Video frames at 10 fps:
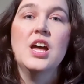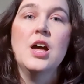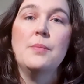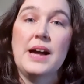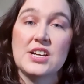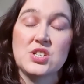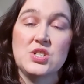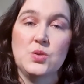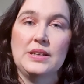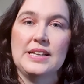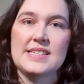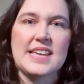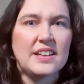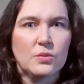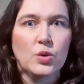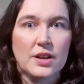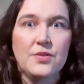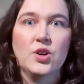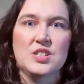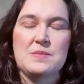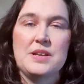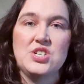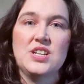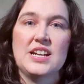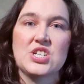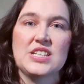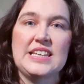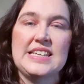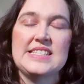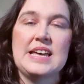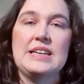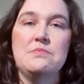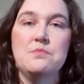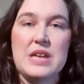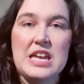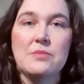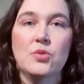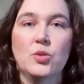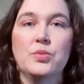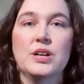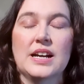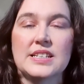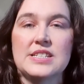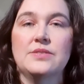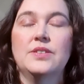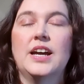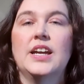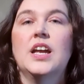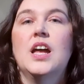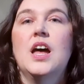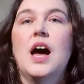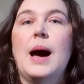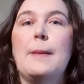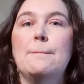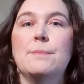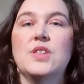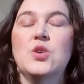but actually doing less. And what I forgot to mention actually is that in being more productive, like you